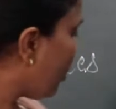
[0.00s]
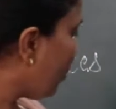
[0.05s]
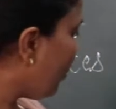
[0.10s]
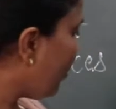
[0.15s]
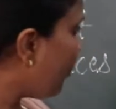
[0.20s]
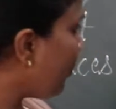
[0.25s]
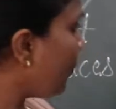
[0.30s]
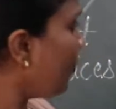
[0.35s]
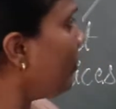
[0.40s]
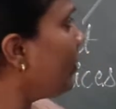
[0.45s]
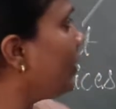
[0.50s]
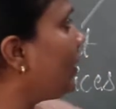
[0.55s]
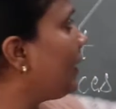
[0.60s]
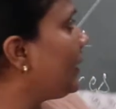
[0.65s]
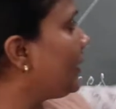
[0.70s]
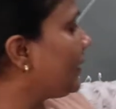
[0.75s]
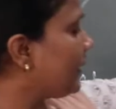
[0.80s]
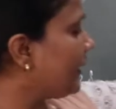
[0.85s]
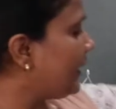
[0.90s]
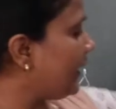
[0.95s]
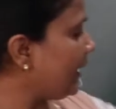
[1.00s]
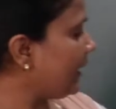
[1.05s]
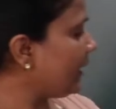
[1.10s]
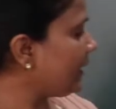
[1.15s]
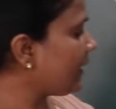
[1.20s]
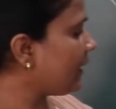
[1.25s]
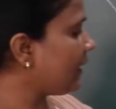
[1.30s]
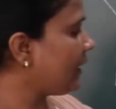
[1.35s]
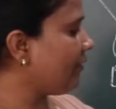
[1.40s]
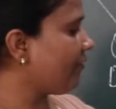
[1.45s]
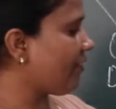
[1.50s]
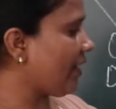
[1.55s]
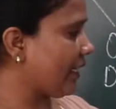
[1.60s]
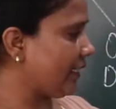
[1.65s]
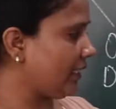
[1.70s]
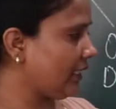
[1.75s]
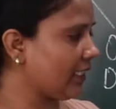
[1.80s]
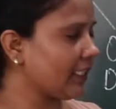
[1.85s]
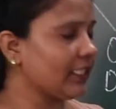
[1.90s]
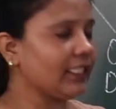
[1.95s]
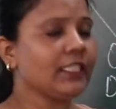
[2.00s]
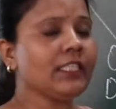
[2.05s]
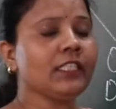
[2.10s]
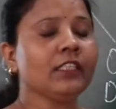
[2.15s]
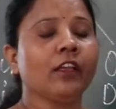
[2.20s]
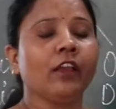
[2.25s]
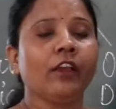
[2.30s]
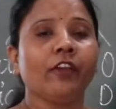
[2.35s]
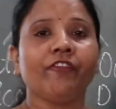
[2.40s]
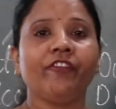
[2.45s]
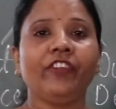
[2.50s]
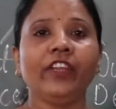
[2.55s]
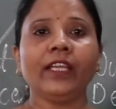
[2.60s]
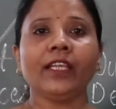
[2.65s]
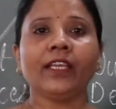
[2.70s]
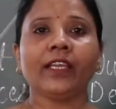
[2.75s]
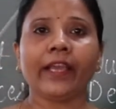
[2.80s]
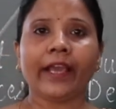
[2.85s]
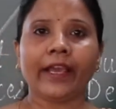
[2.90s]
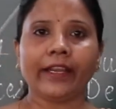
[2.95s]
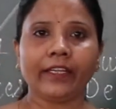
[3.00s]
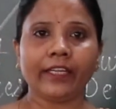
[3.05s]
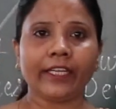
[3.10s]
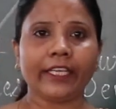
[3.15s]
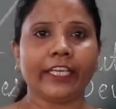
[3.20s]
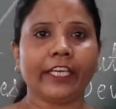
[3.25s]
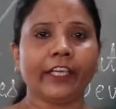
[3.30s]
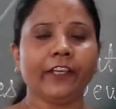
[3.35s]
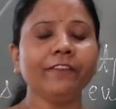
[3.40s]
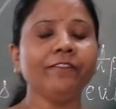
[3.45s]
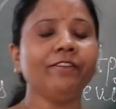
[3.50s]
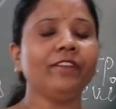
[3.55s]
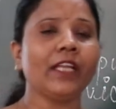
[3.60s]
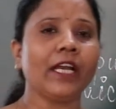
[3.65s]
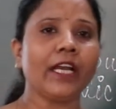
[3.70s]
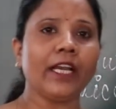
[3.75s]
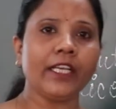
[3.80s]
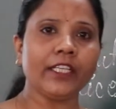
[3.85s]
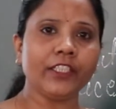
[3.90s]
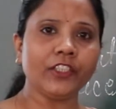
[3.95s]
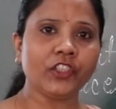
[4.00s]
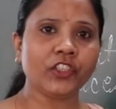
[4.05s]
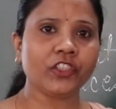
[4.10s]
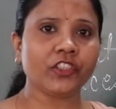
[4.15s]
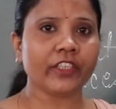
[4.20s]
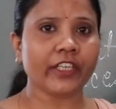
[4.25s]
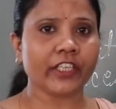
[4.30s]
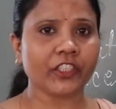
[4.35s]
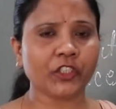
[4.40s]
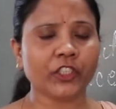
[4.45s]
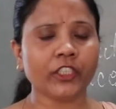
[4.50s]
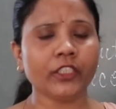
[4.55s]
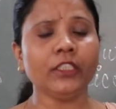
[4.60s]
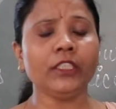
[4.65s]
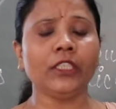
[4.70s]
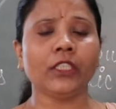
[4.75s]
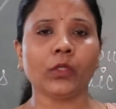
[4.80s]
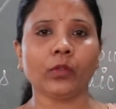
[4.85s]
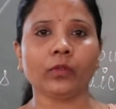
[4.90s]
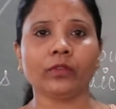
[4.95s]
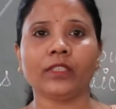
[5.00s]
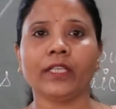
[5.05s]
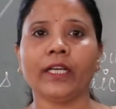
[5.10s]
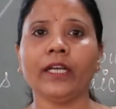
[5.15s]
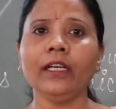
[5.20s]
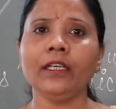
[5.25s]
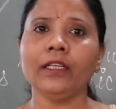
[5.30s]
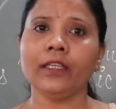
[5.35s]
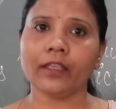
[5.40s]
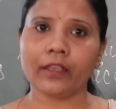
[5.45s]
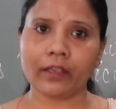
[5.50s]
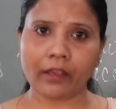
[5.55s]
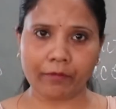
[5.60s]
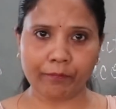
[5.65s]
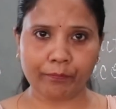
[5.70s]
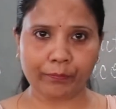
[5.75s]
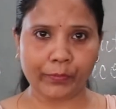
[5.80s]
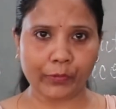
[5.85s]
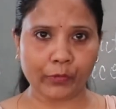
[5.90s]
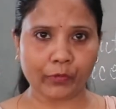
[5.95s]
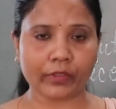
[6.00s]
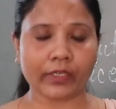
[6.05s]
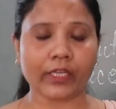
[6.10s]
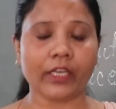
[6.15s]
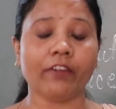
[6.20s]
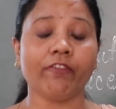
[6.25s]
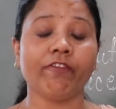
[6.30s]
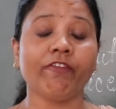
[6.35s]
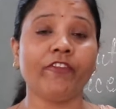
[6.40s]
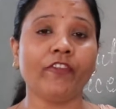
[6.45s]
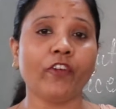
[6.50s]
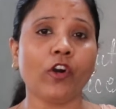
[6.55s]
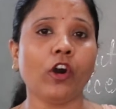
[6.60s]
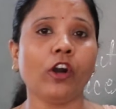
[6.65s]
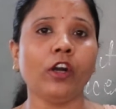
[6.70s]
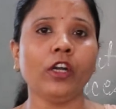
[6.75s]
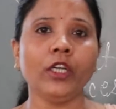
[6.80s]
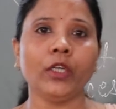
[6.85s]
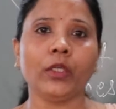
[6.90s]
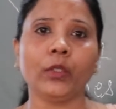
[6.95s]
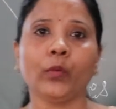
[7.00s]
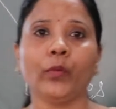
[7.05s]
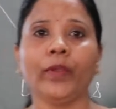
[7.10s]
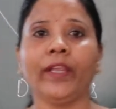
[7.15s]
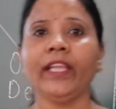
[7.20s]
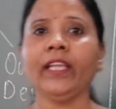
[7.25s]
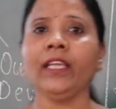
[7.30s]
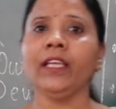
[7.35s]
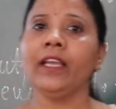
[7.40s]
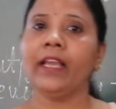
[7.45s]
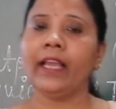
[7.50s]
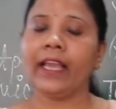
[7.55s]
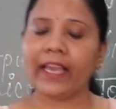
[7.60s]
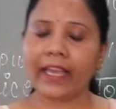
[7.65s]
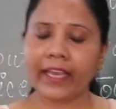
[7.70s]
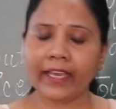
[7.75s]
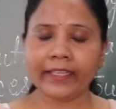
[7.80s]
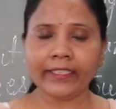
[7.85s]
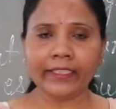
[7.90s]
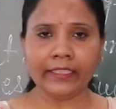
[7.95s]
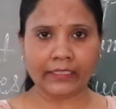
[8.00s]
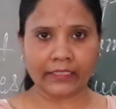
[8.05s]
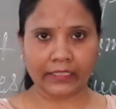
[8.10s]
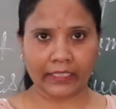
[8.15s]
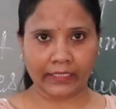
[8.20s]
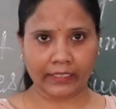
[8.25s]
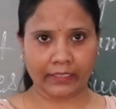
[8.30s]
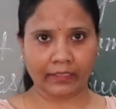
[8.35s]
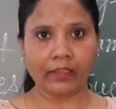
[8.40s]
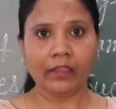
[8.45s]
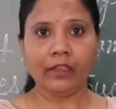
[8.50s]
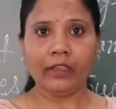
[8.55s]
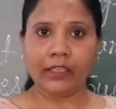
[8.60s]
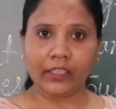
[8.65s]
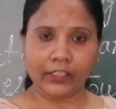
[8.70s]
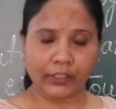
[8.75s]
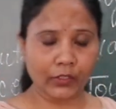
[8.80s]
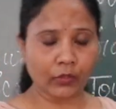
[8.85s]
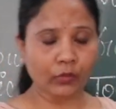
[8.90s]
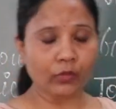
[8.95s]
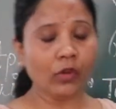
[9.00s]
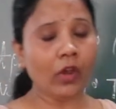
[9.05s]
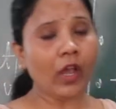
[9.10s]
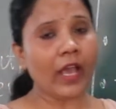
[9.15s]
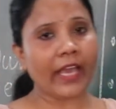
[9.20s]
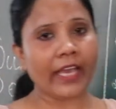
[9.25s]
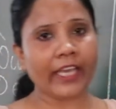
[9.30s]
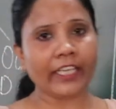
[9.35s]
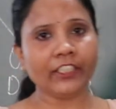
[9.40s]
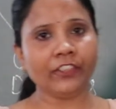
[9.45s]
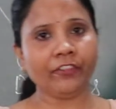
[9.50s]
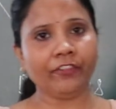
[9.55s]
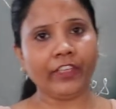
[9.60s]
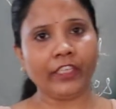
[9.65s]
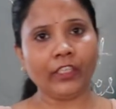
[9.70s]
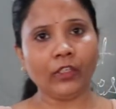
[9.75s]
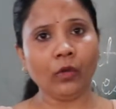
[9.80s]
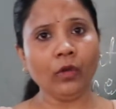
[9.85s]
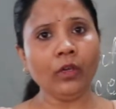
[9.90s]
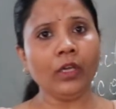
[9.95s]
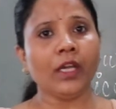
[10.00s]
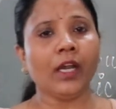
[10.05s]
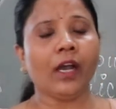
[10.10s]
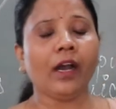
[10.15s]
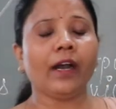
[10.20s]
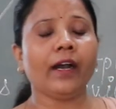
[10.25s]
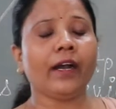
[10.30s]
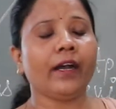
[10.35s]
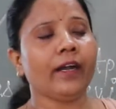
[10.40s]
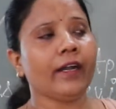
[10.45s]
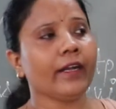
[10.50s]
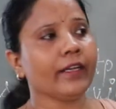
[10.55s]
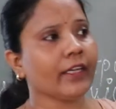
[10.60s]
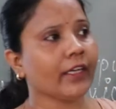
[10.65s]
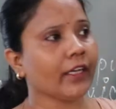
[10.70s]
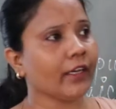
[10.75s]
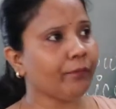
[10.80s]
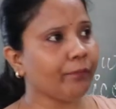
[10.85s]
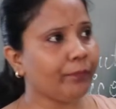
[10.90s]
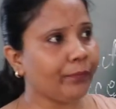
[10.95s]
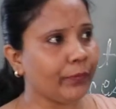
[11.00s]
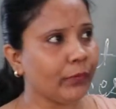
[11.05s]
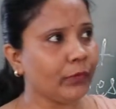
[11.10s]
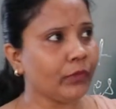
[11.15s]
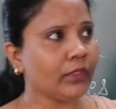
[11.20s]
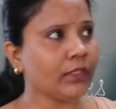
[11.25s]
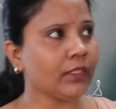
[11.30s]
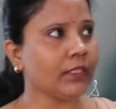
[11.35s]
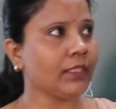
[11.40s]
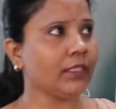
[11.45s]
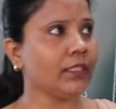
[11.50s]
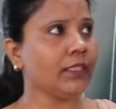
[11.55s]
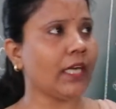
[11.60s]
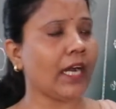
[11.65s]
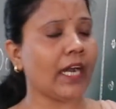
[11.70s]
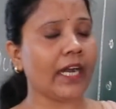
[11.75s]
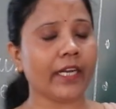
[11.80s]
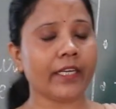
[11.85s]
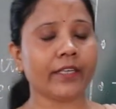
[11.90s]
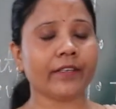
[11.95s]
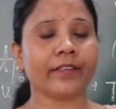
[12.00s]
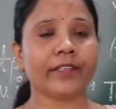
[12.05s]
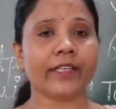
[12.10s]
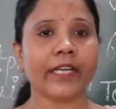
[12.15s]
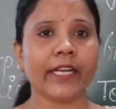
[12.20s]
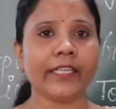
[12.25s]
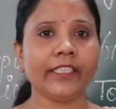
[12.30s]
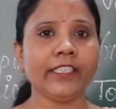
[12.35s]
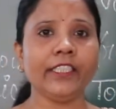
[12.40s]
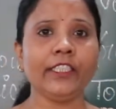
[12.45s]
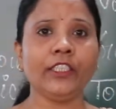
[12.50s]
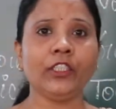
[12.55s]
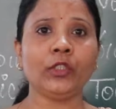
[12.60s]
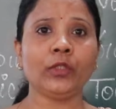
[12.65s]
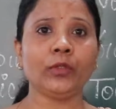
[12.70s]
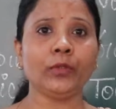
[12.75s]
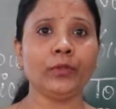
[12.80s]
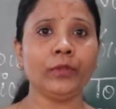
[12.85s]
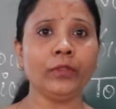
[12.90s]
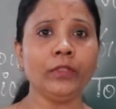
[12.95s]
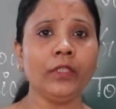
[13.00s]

Through these devices, we can give the instruction to the computer for doing anything. You know, as we know, computer are ready to